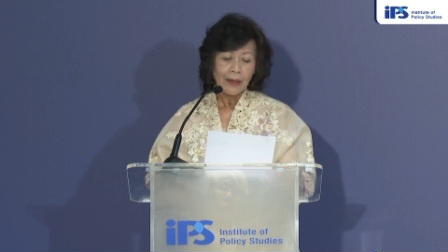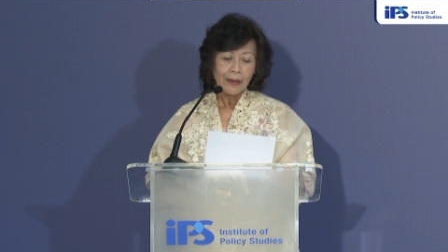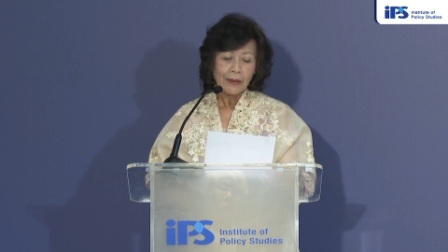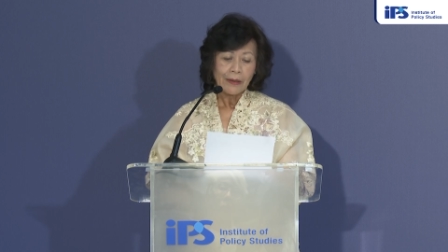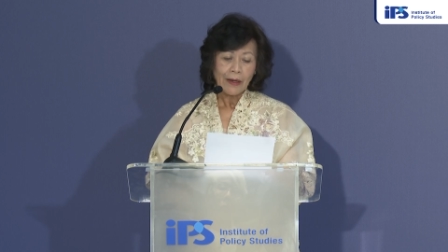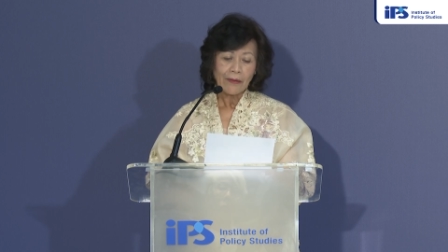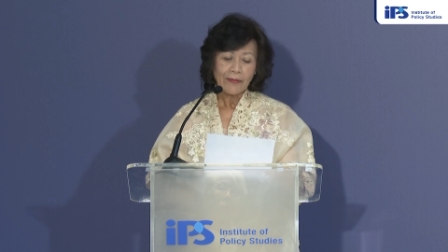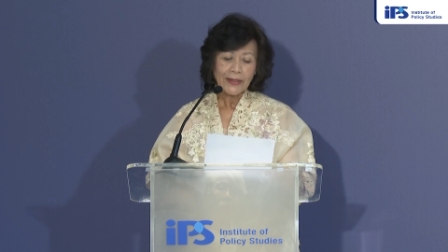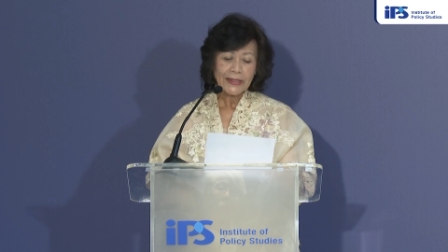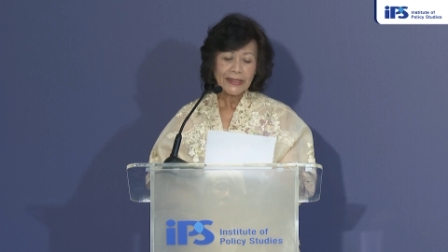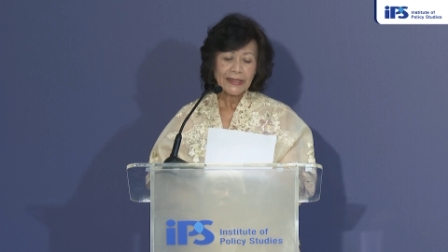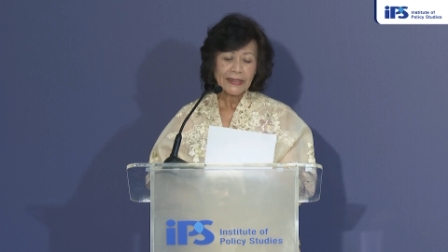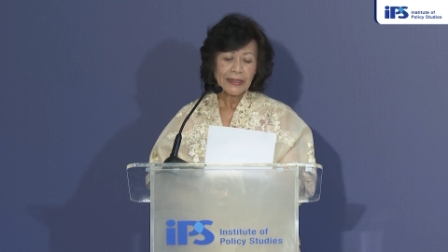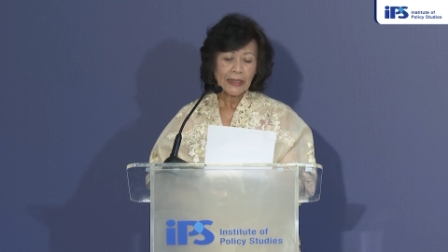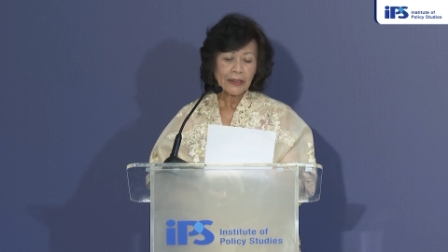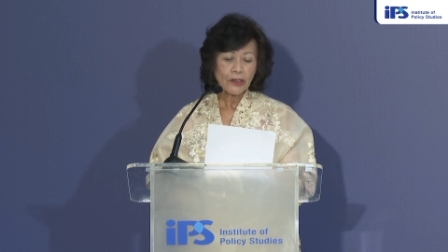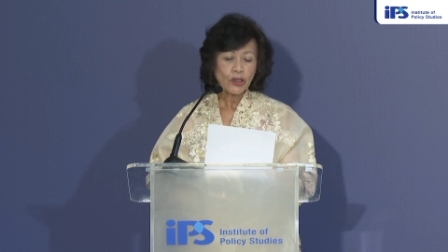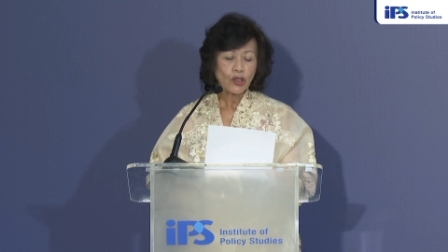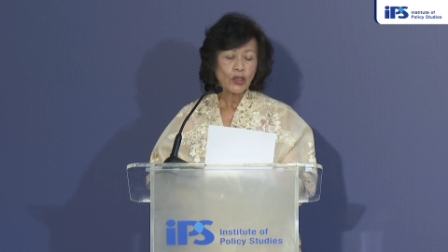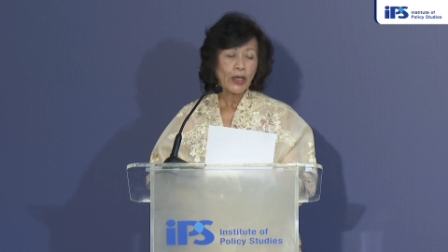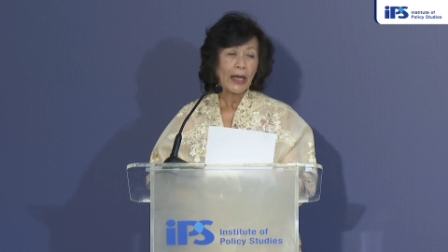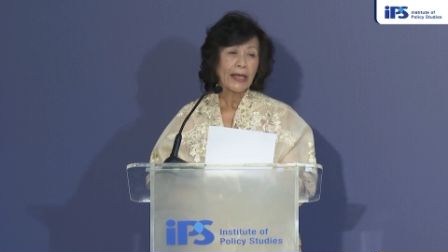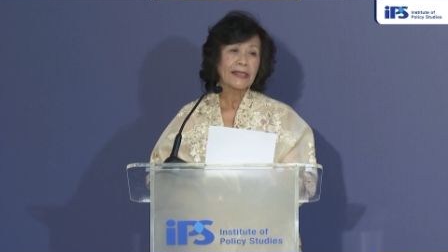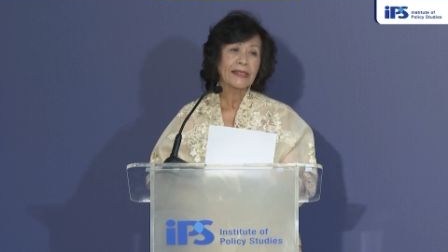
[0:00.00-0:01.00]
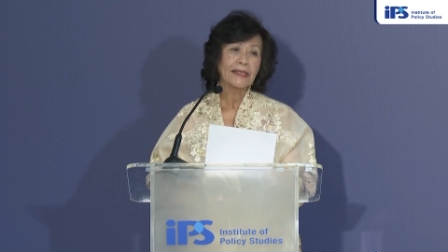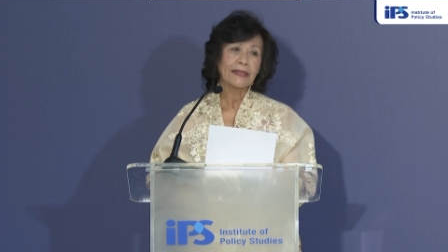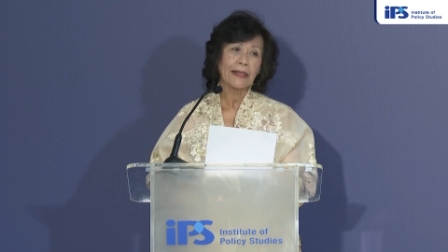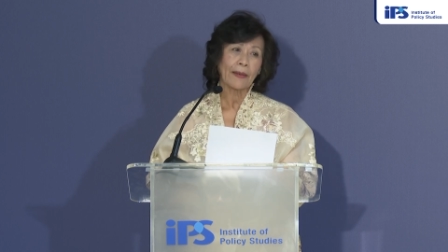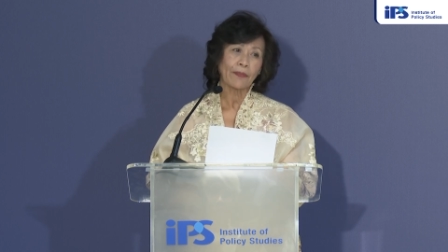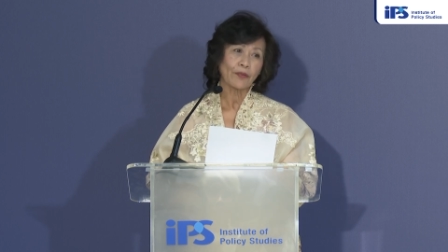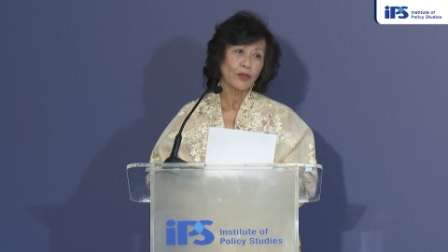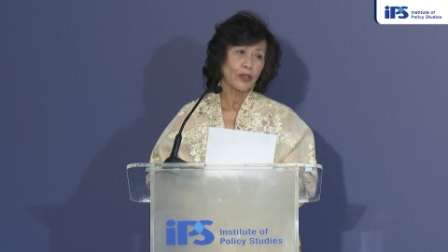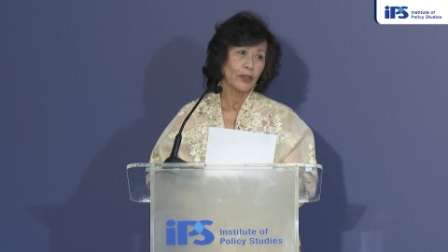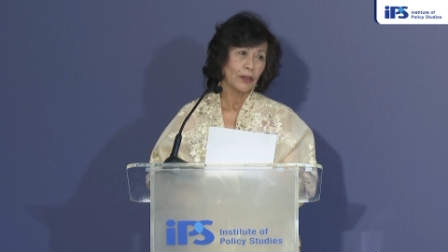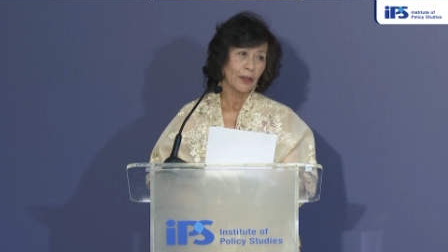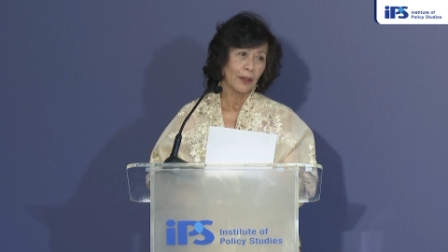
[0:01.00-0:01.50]
there is such
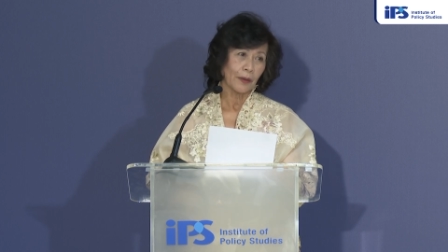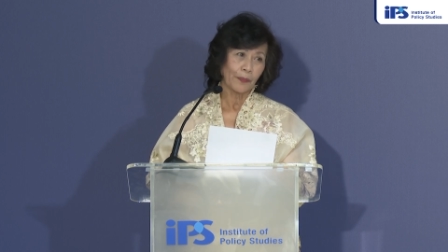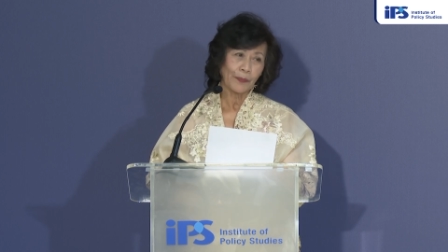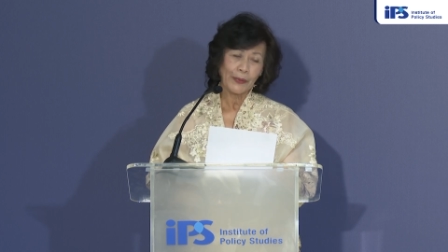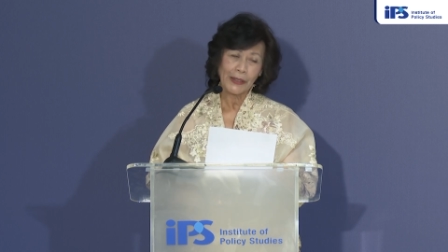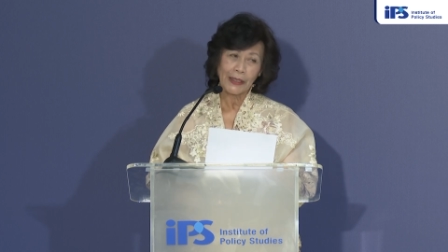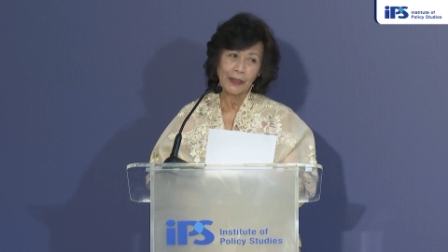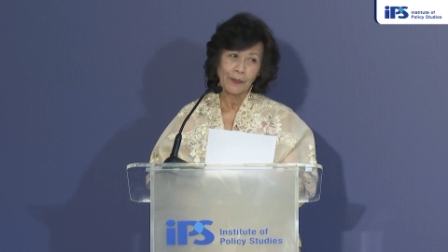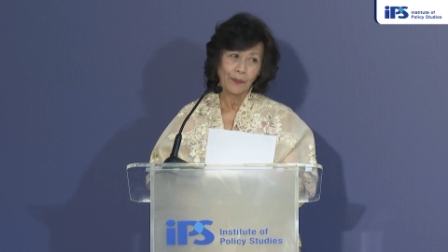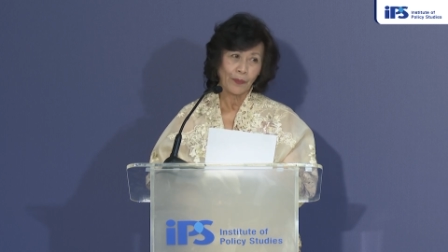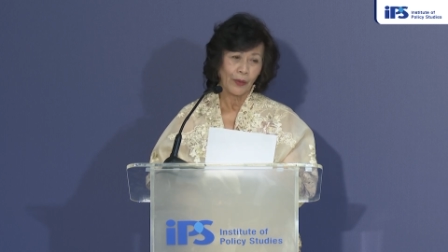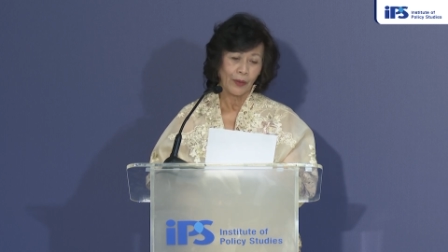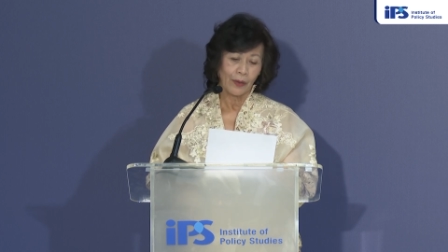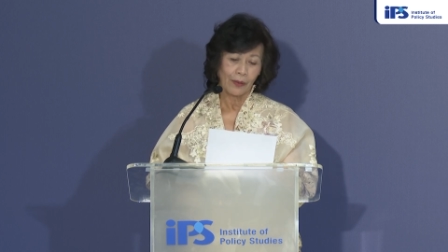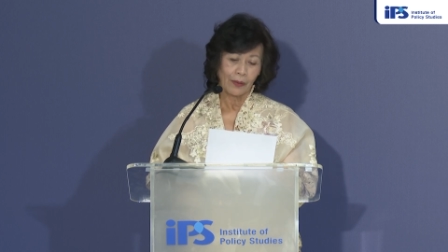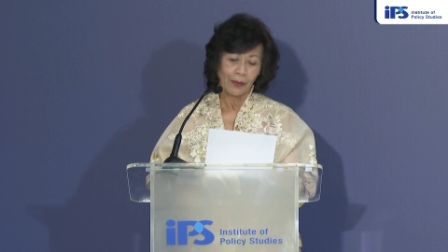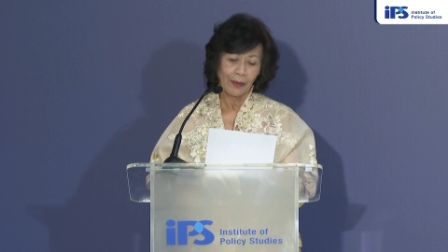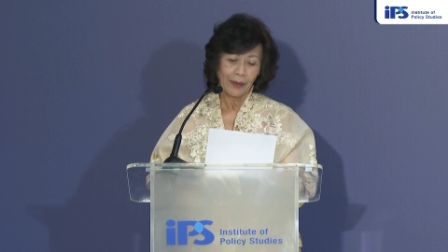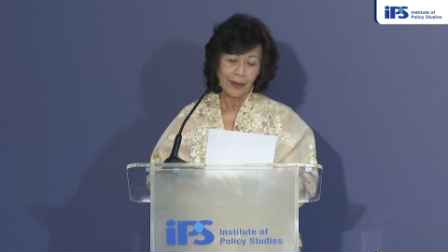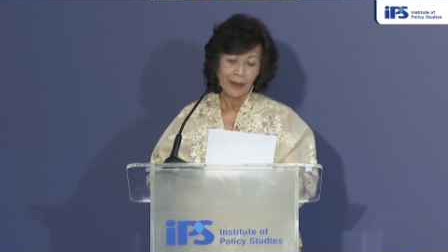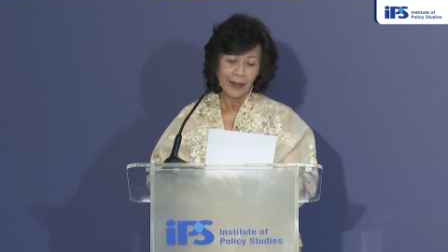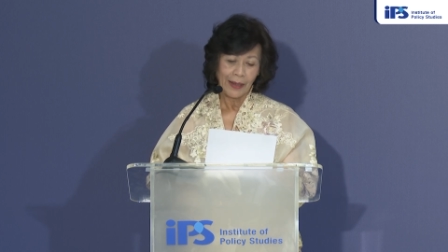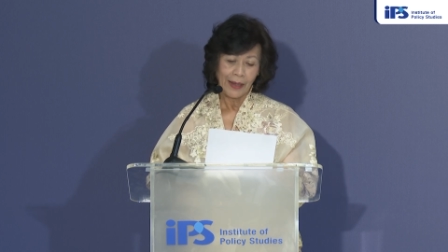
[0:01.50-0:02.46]
exceptional people